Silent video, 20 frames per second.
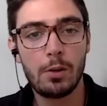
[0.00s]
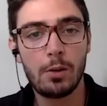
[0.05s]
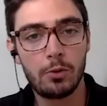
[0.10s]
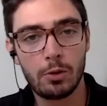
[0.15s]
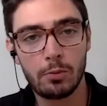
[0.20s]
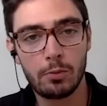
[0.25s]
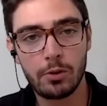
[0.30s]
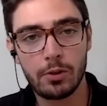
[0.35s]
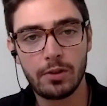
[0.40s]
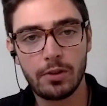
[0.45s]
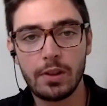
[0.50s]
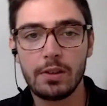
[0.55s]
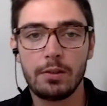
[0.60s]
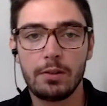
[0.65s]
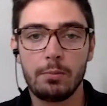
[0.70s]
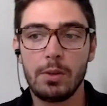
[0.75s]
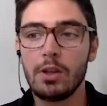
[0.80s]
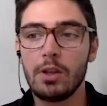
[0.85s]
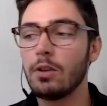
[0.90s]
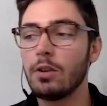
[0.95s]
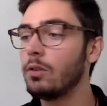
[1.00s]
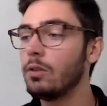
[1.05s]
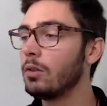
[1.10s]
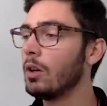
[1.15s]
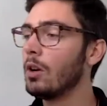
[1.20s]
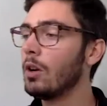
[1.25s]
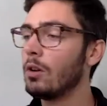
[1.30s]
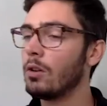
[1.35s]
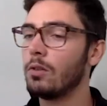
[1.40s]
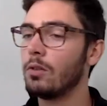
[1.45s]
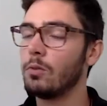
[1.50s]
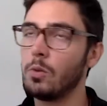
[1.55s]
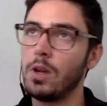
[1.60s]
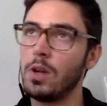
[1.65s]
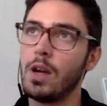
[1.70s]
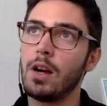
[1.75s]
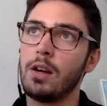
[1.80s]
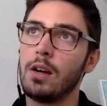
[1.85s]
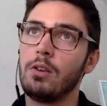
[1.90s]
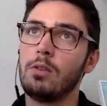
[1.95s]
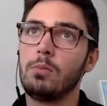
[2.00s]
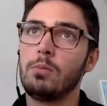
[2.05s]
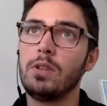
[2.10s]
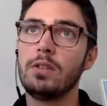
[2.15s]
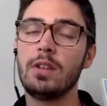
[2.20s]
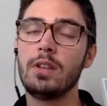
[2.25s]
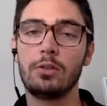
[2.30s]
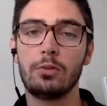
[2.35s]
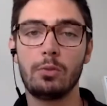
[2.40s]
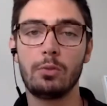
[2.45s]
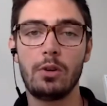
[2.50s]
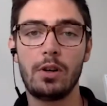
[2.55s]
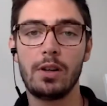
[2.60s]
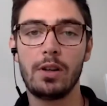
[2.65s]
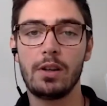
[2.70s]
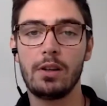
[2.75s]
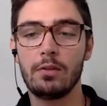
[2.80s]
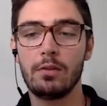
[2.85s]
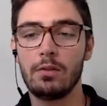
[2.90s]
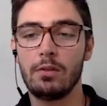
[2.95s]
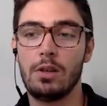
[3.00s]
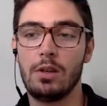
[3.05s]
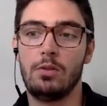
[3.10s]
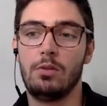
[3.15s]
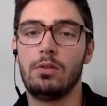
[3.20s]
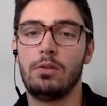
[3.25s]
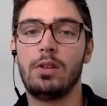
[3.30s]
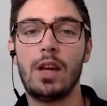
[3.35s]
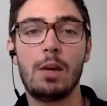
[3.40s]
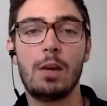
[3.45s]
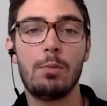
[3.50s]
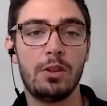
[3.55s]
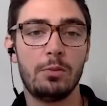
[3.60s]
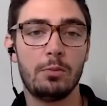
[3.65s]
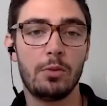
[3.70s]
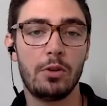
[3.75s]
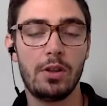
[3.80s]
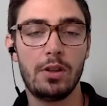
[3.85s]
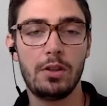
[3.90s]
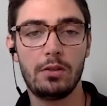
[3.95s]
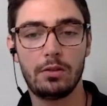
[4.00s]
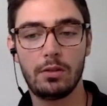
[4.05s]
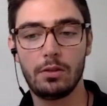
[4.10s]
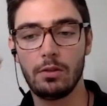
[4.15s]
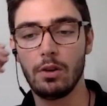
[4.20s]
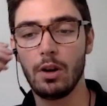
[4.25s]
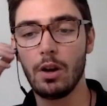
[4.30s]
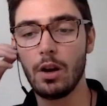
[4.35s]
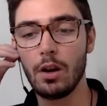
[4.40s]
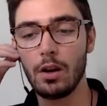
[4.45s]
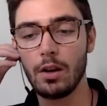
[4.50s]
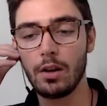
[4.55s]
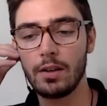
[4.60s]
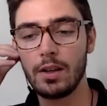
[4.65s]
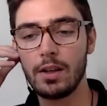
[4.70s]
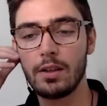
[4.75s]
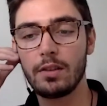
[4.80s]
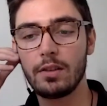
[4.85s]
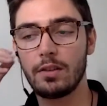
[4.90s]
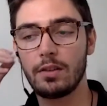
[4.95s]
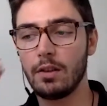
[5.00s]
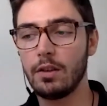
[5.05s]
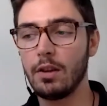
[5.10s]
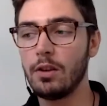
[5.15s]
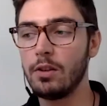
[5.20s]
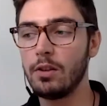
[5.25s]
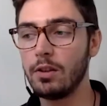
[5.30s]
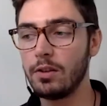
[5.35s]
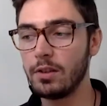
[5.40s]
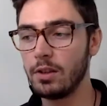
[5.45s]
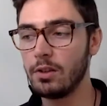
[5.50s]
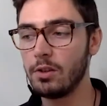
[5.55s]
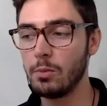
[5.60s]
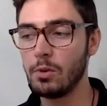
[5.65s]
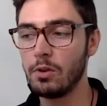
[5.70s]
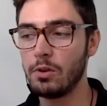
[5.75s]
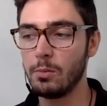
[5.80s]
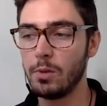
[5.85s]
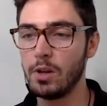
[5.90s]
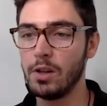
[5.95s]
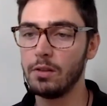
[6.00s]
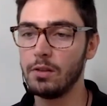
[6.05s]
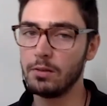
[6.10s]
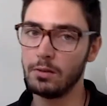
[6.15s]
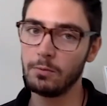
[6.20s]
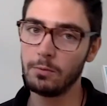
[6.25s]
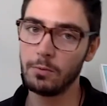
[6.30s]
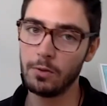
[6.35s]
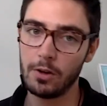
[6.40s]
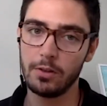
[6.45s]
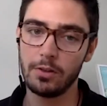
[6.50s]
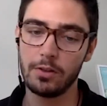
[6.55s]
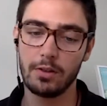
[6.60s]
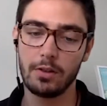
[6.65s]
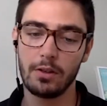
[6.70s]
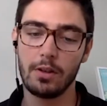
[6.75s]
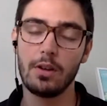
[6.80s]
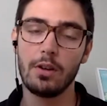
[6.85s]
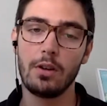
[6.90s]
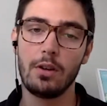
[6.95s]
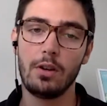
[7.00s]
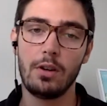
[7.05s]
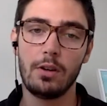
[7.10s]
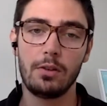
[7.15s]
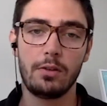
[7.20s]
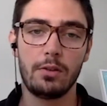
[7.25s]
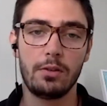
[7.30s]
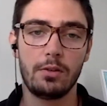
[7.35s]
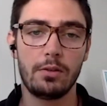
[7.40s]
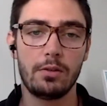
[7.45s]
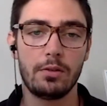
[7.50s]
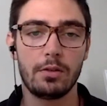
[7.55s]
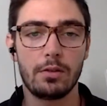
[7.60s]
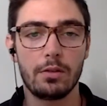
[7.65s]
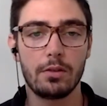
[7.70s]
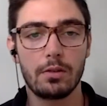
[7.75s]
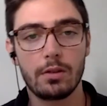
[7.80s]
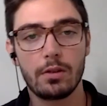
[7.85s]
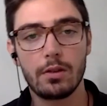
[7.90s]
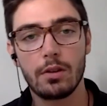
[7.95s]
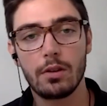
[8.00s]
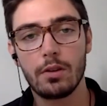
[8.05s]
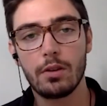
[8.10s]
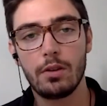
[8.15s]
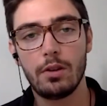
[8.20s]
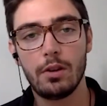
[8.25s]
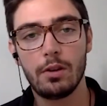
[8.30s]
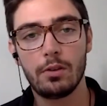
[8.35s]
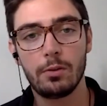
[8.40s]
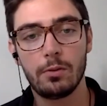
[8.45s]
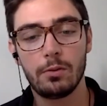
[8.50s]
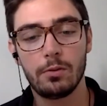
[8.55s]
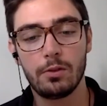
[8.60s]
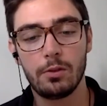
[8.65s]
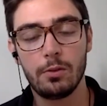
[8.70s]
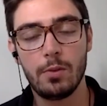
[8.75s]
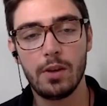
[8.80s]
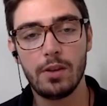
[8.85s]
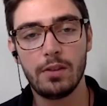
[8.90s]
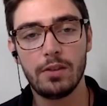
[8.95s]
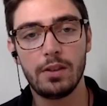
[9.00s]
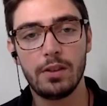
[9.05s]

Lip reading: process, because we are in a business world and time is money. So that's understandable, but first learn the basic.